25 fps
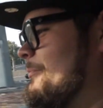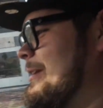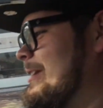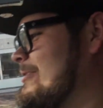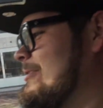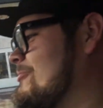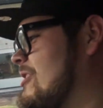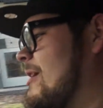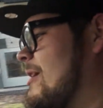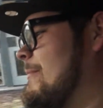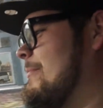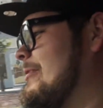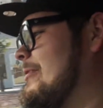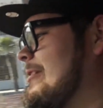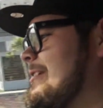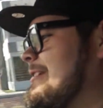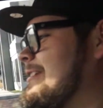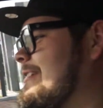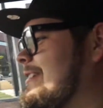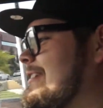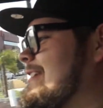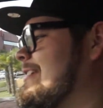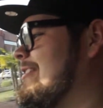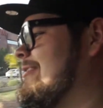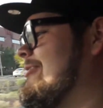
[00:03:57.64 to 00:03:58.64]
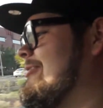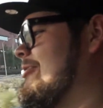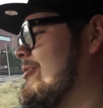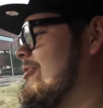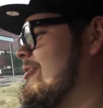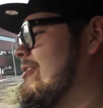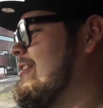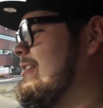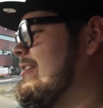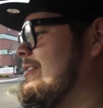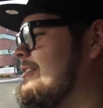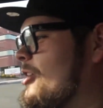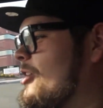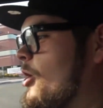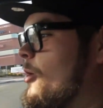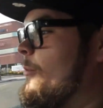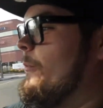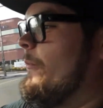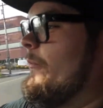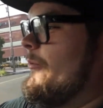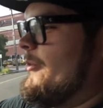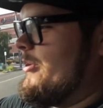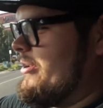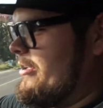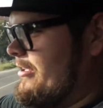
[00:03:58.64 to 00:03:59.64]
be dropping it into E30,
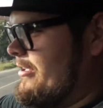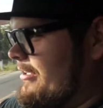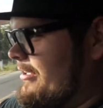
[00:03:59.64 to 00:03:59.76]
hopefully,